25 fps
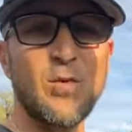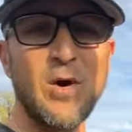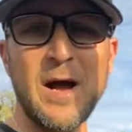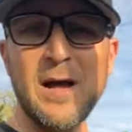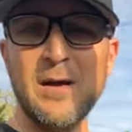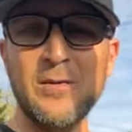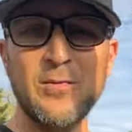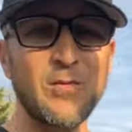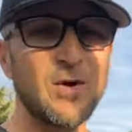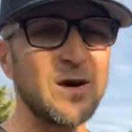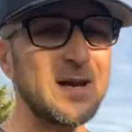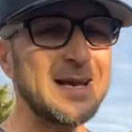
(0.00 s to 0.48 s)

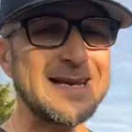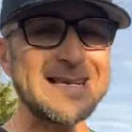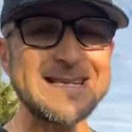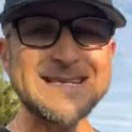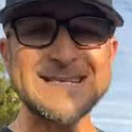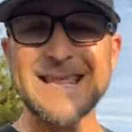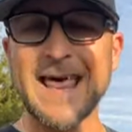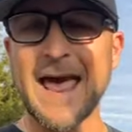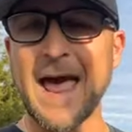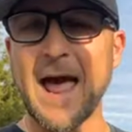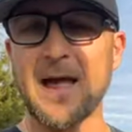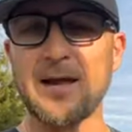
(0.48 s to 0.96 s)
What
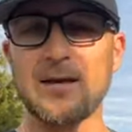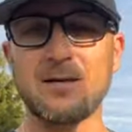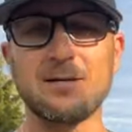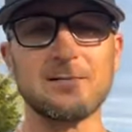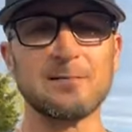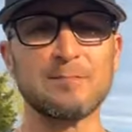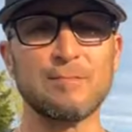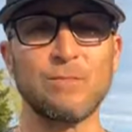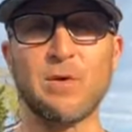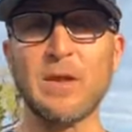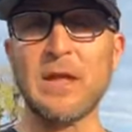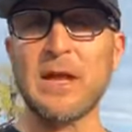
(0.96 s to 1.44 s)
is that?
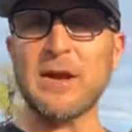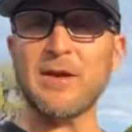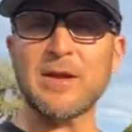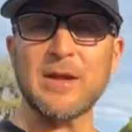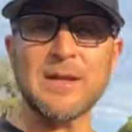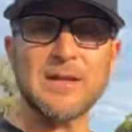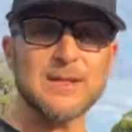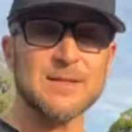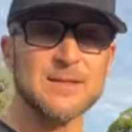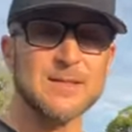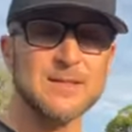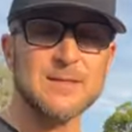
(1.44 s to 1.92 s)
Well, there
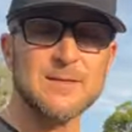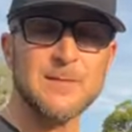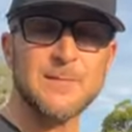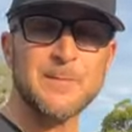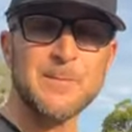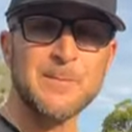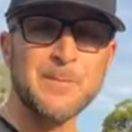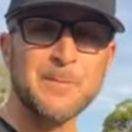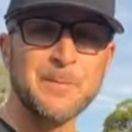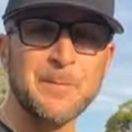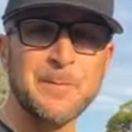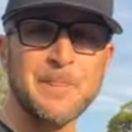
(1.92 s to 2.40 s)
it is.
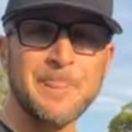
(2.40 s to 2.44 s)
